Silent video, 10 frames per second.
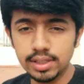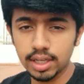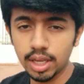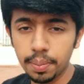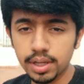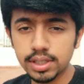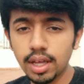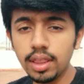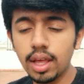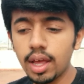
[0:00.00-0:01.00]
Skanda
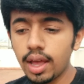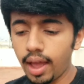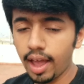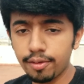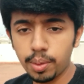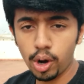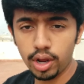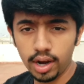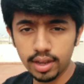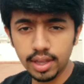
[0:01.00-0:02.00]
Prasad. I have
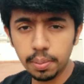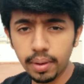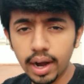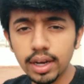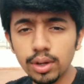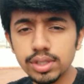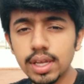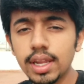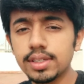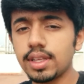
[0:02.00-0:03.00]
brought another brand new
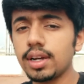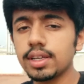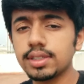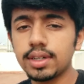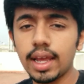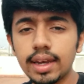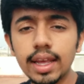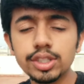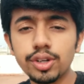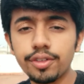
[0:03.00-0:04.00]
series that is
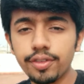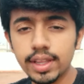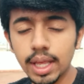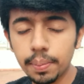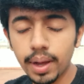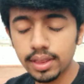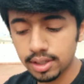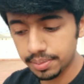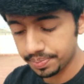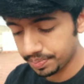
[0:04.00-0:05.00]
Techniques of Vedic
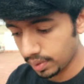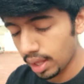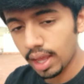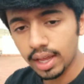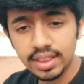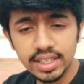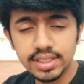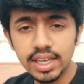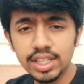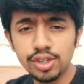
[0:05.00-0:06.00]
Math. In
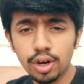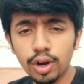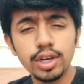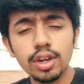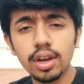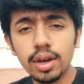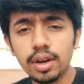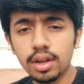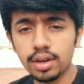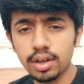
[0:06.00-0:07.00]
this series you are going to
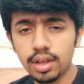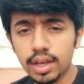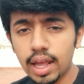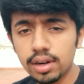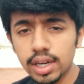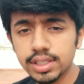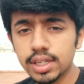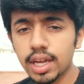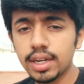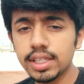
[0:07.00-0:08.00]
learn uh,
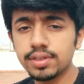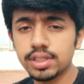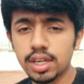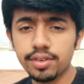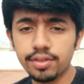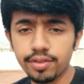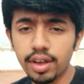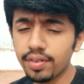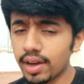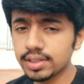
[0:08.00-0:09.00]
calculation techniques which are
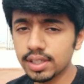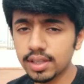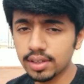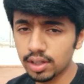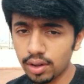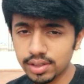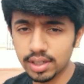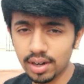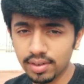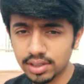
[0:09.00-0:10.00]
way faster than the
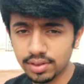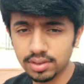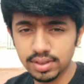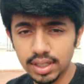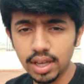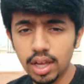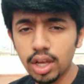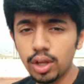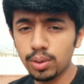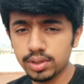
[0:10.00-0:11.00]
original ones which we
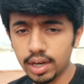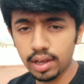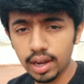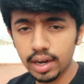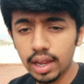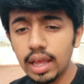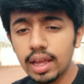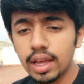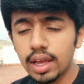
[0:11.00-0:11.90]
use regularly.